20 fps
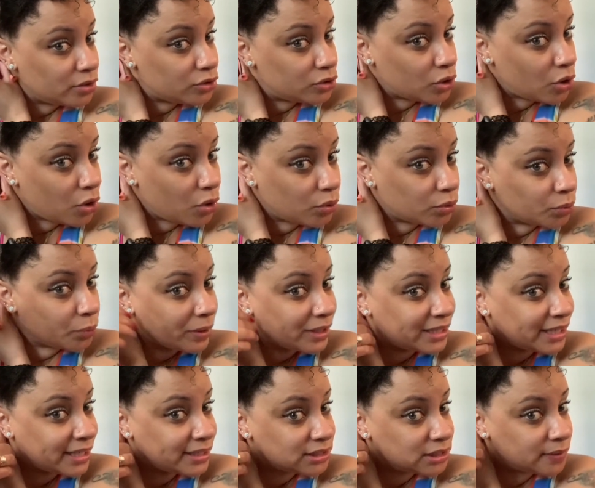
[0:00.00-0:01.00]
Hold one
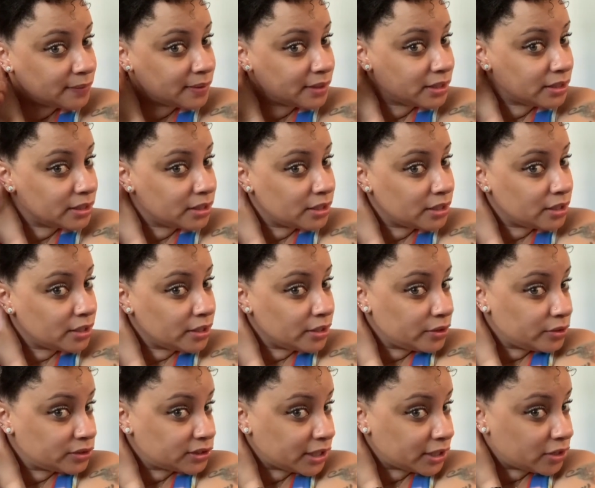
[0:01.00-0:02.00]
end of it,
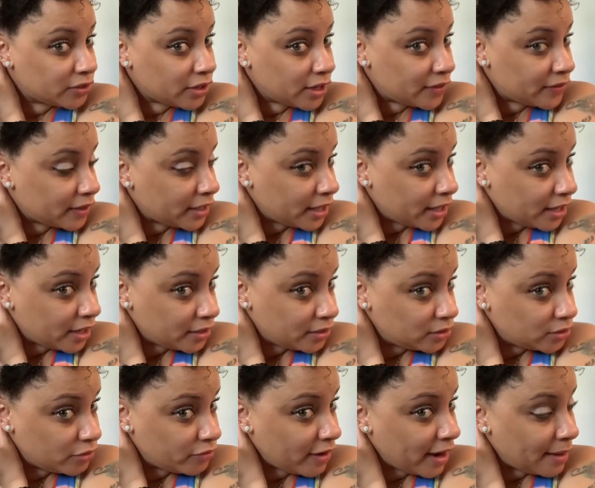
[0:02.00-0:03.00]
you take your other hand,
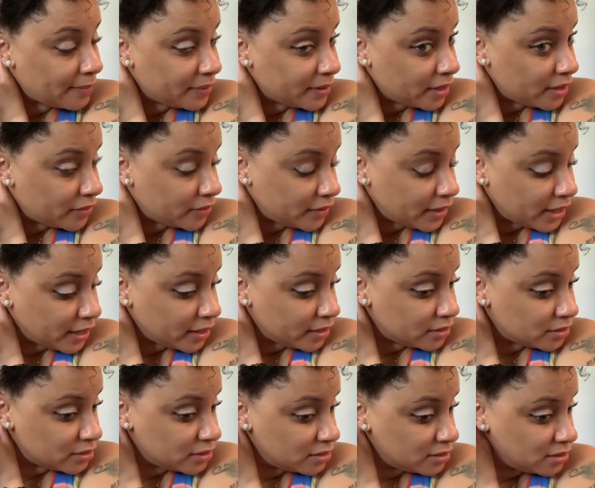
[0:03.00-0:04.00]
you grab the other
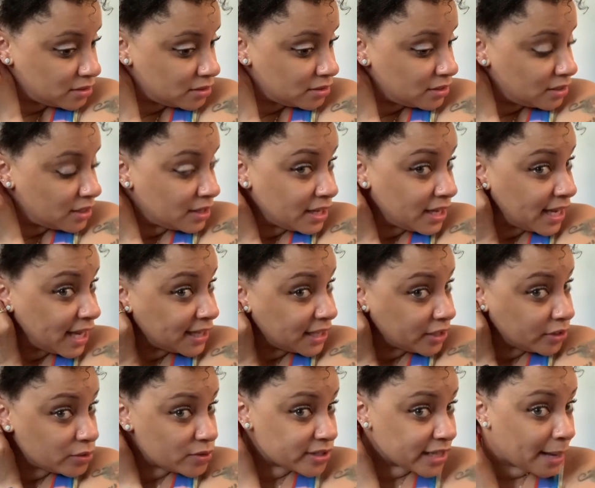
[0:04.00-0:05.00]
end, and
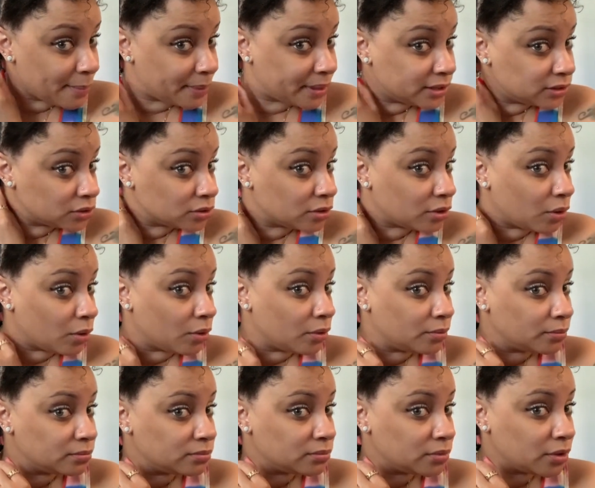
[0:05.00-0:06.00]
then you snap it into the hole.
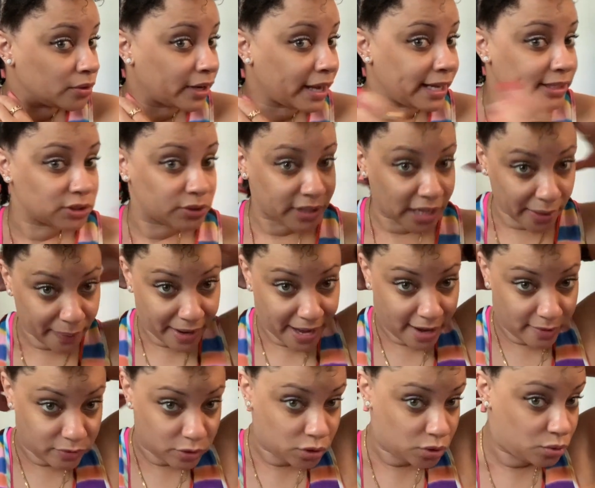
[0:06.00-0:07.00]
Okay, so now I
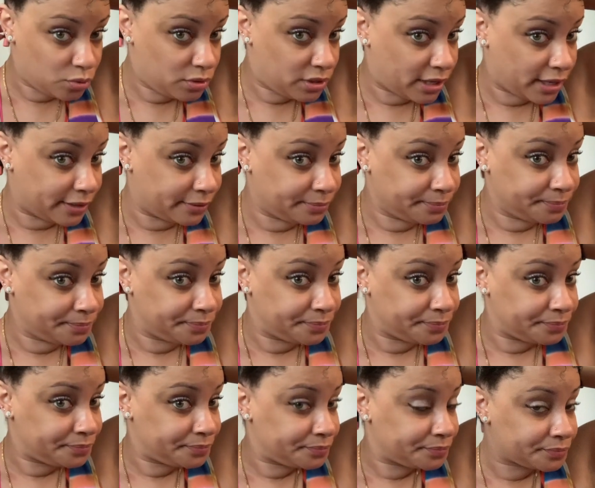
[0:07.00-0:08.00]
have 2 done.
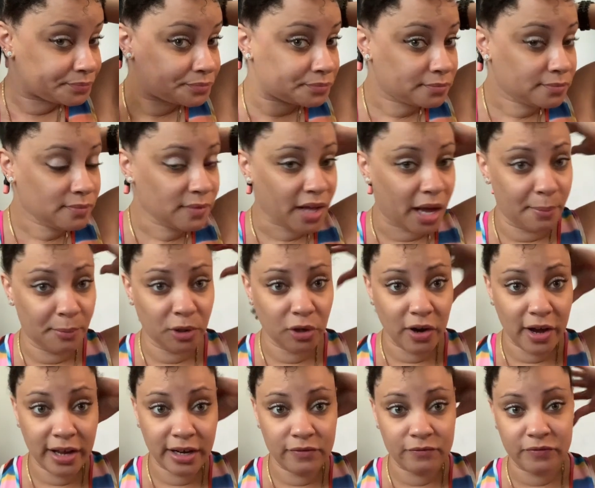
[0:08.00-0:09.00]
I'm gonna go
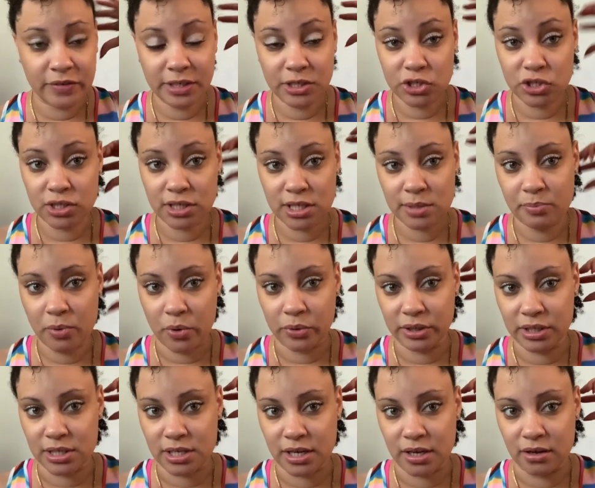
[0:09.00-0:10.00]
ahead and finish this
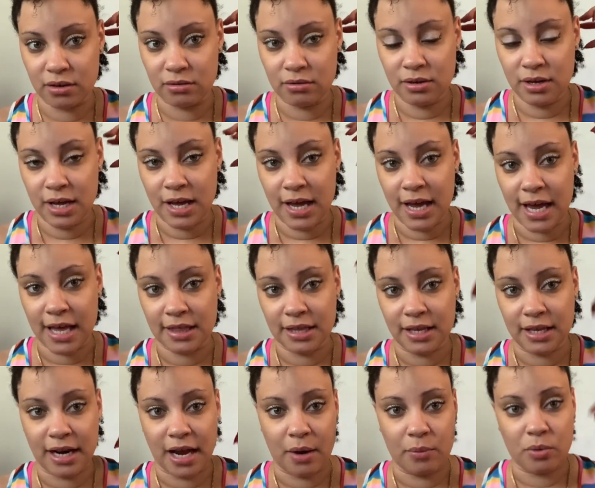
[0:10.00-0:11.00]
ponytail, and
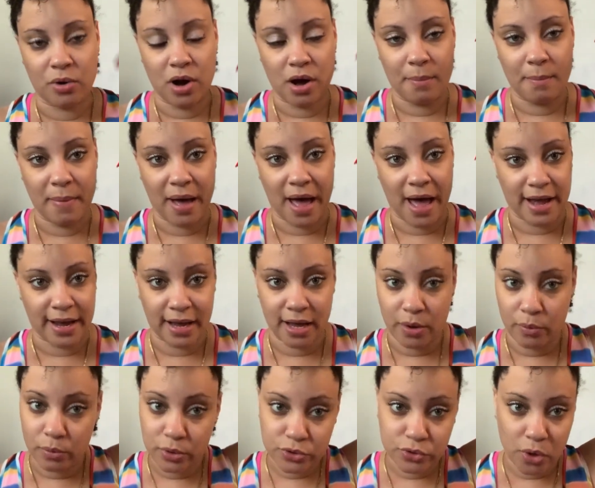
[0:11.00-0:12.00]
then I will come back
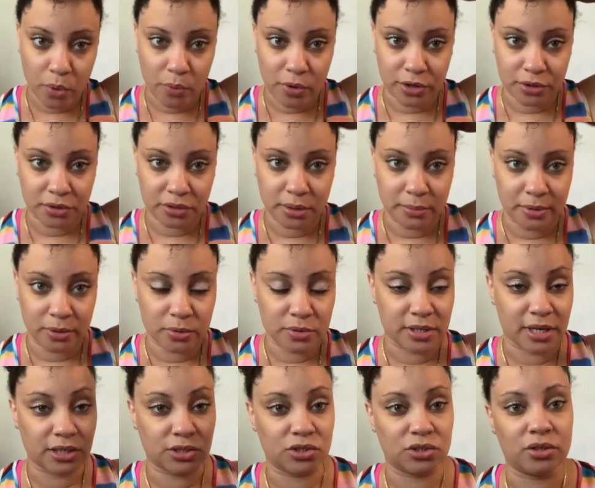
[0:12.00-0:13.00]
and we'll start working on the middle
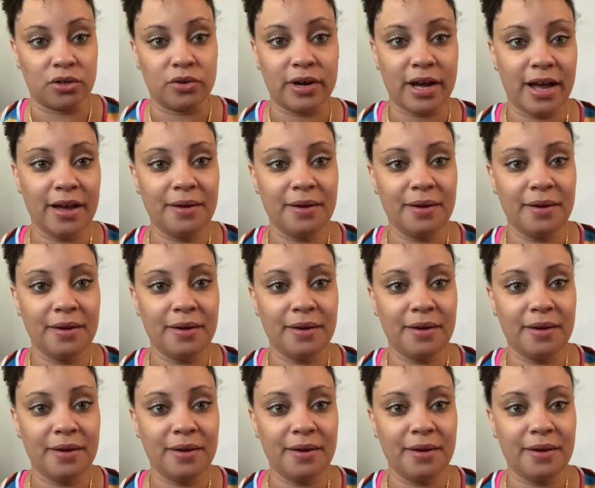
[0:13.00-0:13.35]
section, okay?